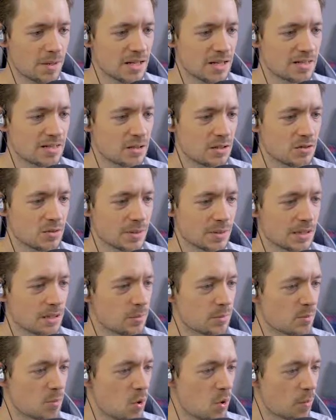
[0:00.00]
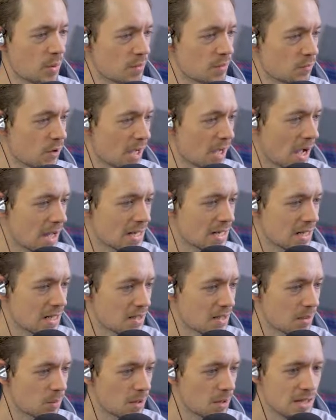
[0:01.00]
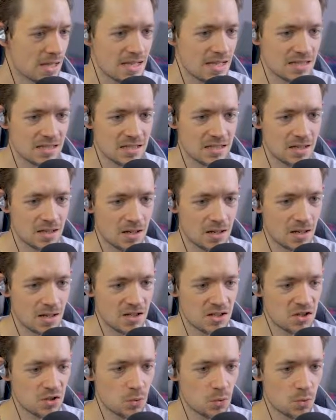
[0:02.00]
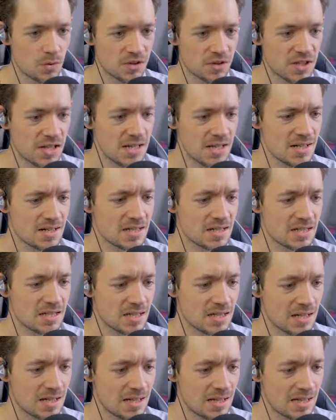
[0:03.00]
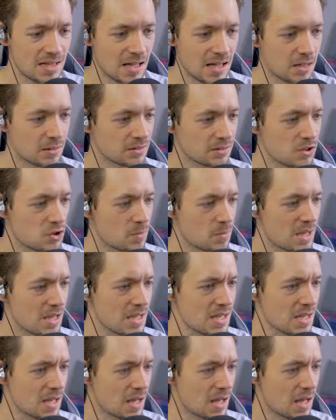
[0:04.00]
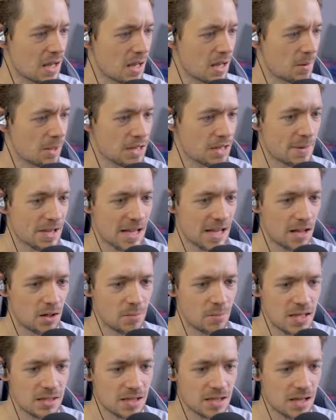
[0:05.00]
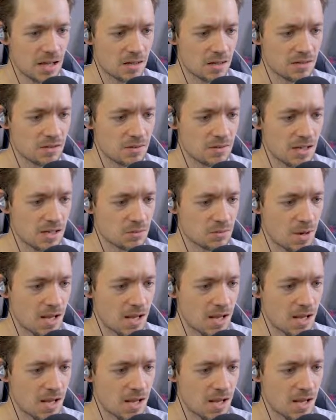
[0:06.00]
I need to get used to it a little bit more, but right, I need it. One of these sword things. That'll do me. Uh, I can make a helmet Yeah, I'll do that as